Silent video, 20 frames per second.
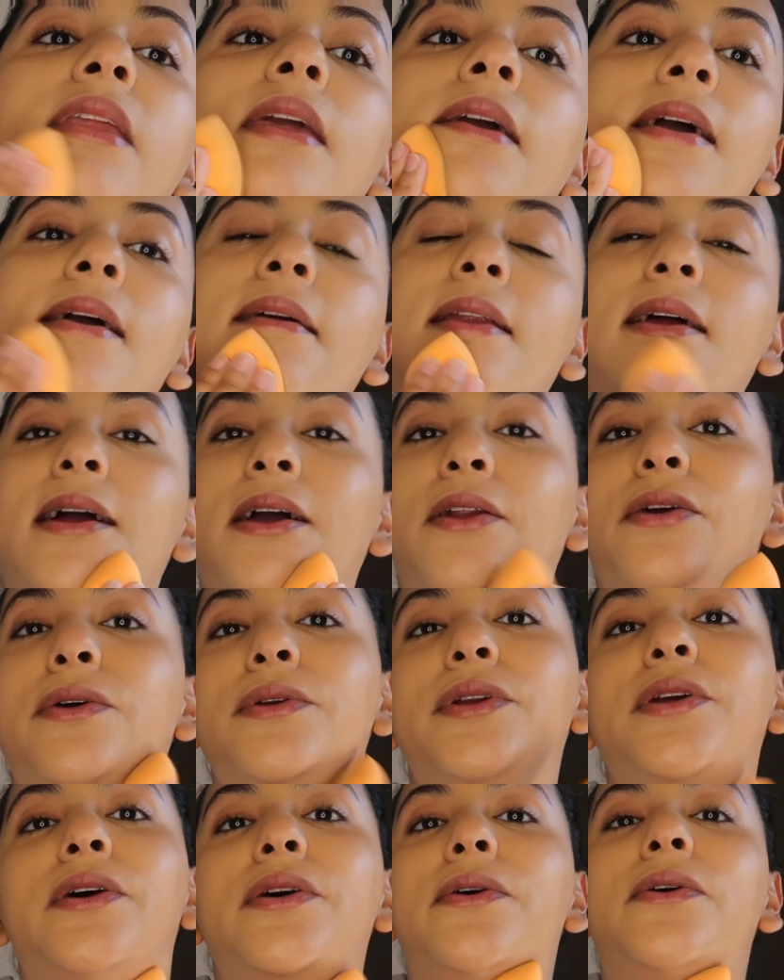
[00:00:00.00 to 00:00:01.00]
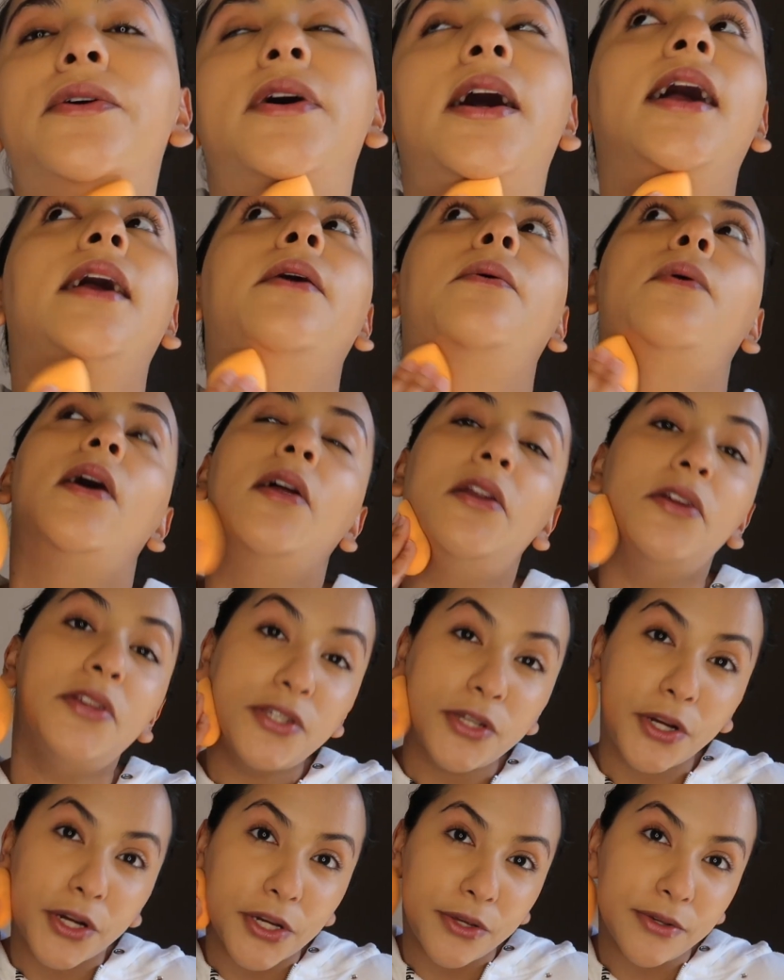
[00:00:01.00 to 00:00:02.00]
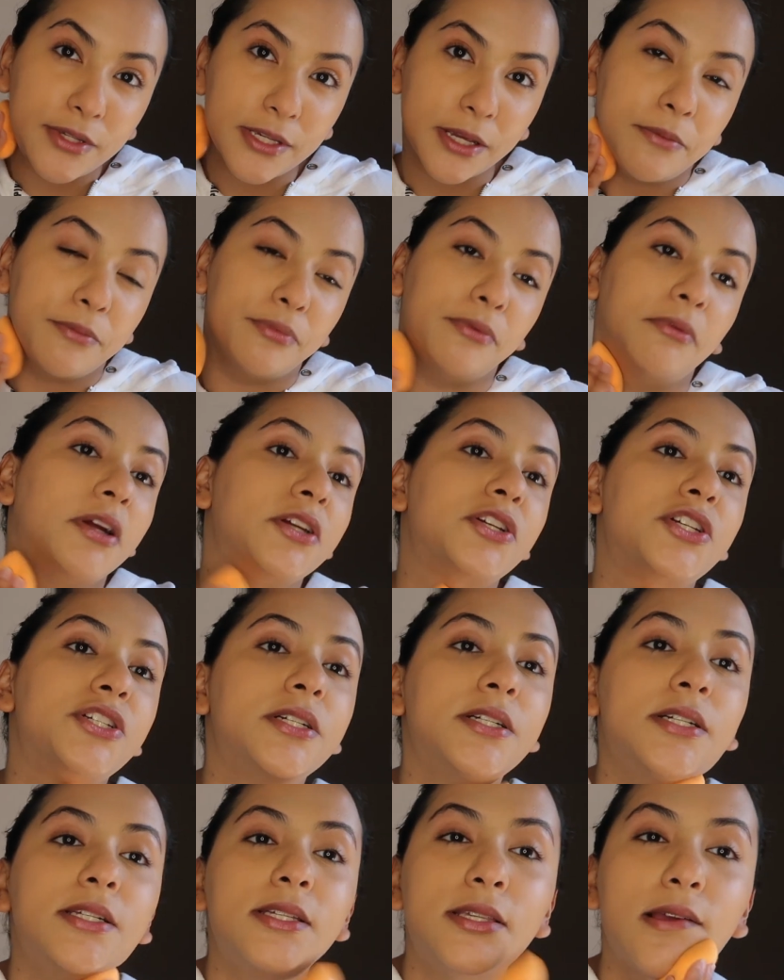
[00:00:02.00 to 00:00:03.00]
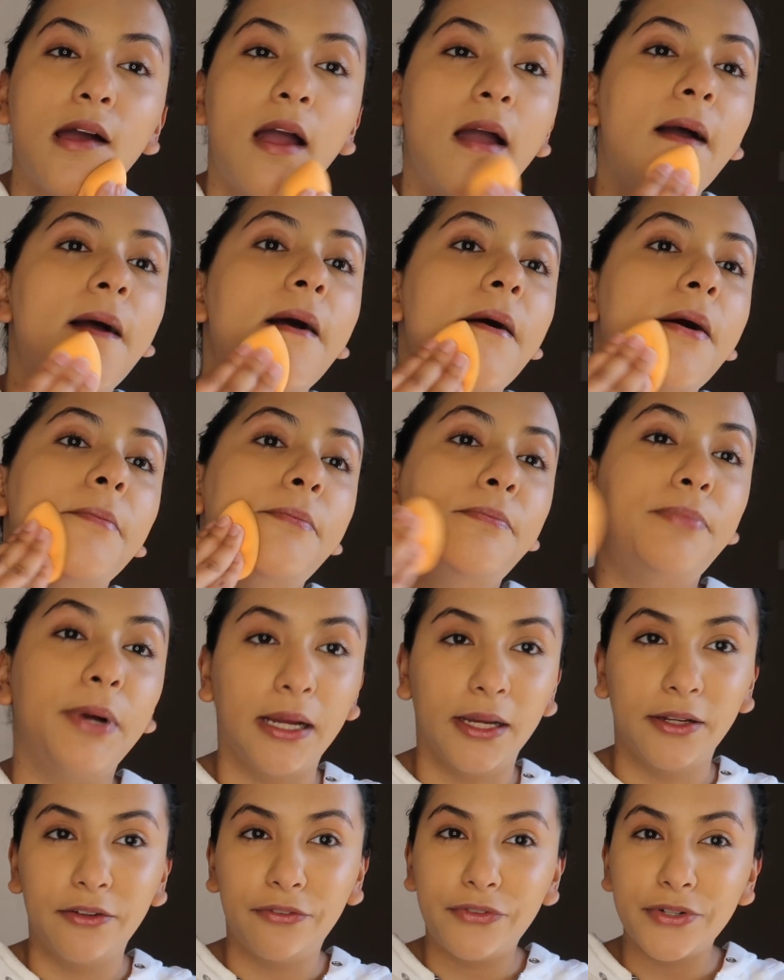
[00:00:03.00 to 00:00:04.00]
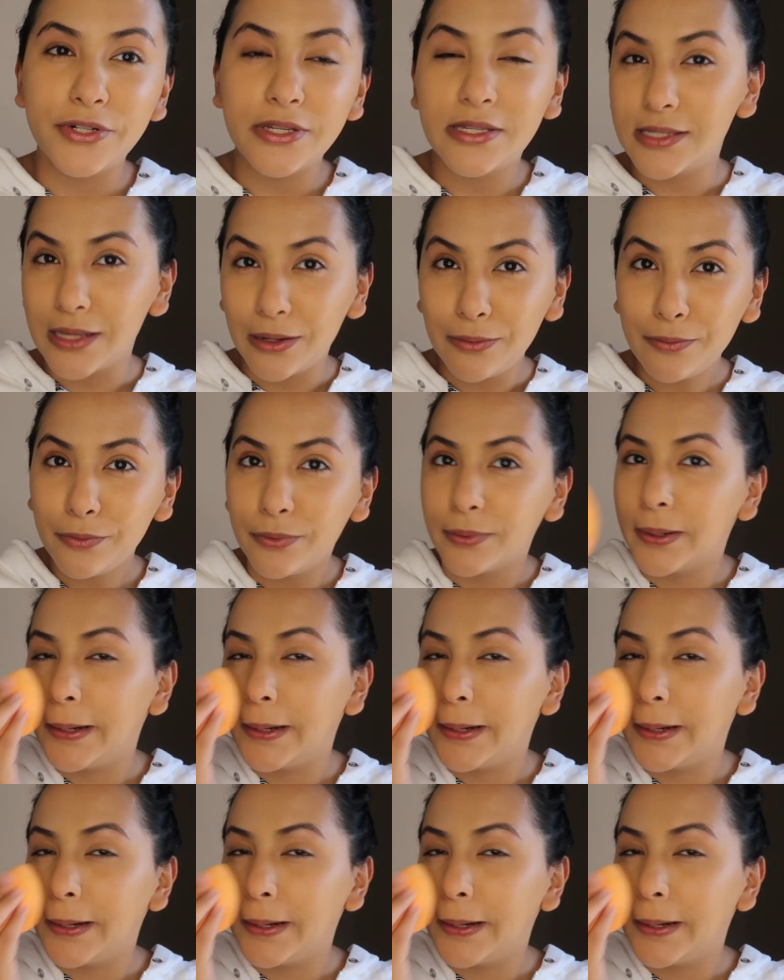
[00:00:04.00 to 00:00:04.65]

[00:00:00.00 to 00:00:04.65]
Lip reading: And I don't know, I want to start using brushes, but for some